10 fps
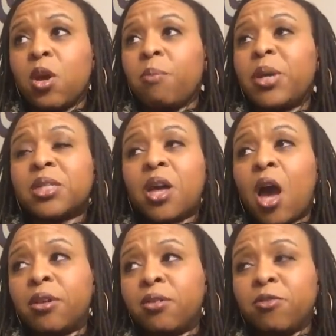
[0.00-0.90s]
picked
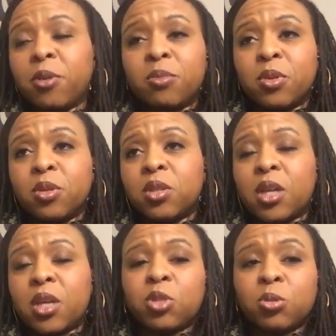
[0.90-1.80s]
cotton from the
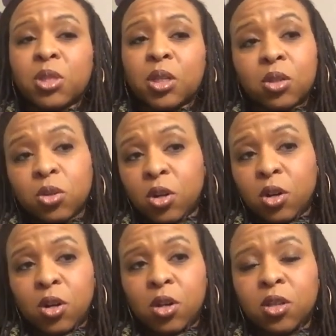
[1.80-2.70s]
time she was a little
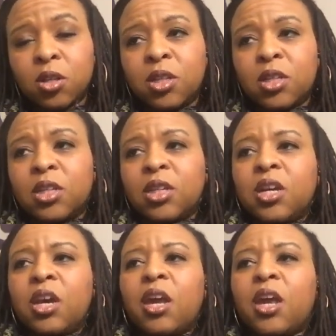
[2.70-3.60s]
girl
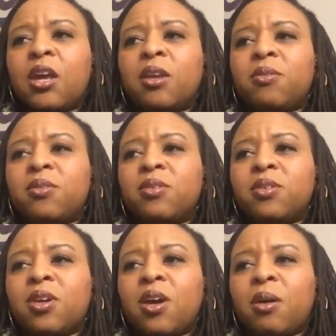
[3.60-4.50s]
and
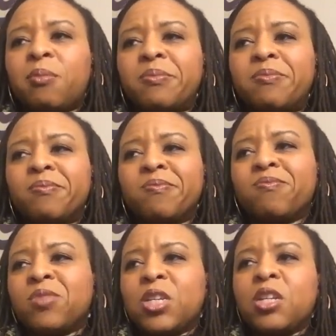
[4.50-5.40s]

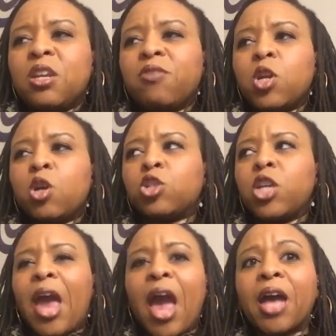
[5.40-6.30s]
didn't even know
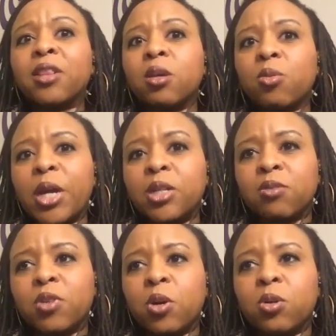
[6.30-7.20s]
she had the right
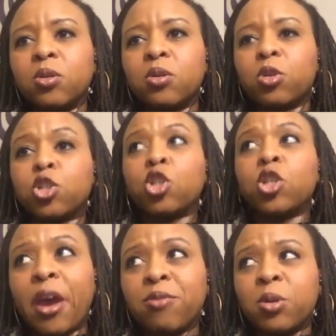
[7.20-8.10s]
to vote or
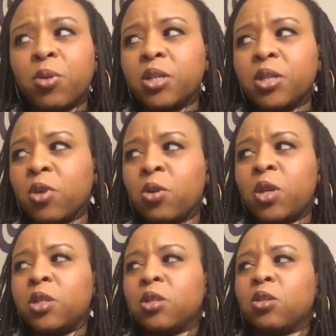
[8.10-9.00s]
should have the right to vote
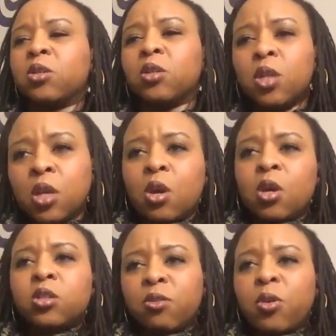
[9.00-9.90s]
until
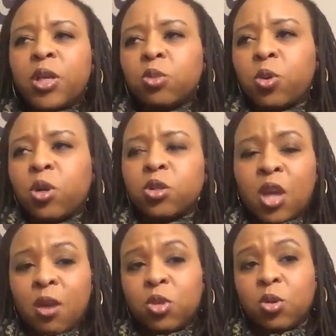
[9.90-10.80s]
civil rights workers
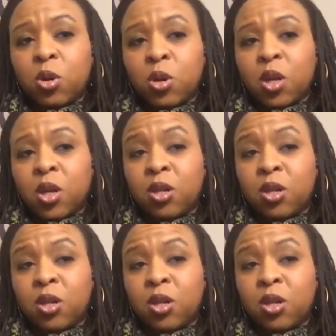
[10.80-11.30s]
came to her, a